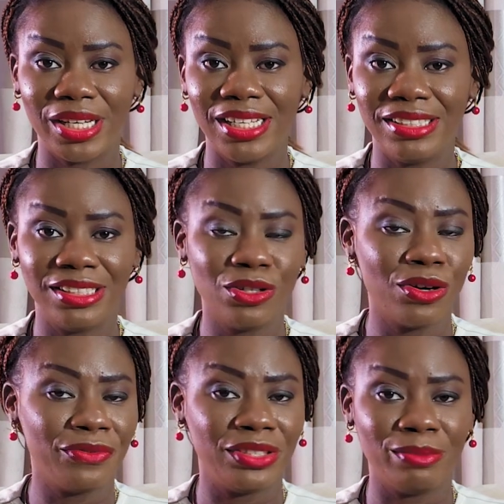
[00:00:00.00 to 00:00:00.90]
by the law
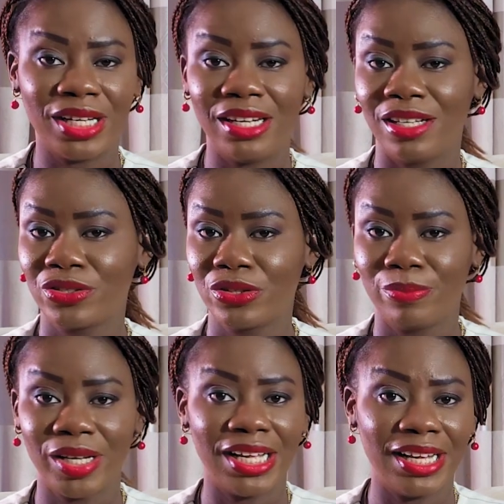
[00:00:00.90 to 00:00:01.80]
of demand and
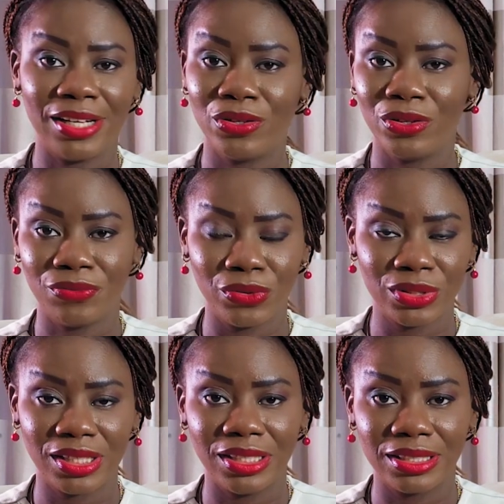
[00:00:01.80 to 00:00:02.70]
supply and all of those
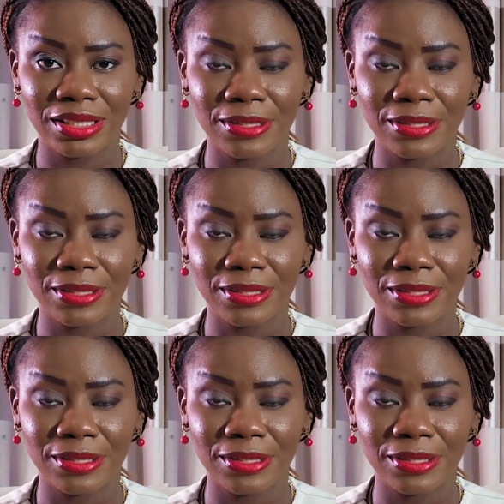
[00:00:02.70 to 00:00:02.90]
things.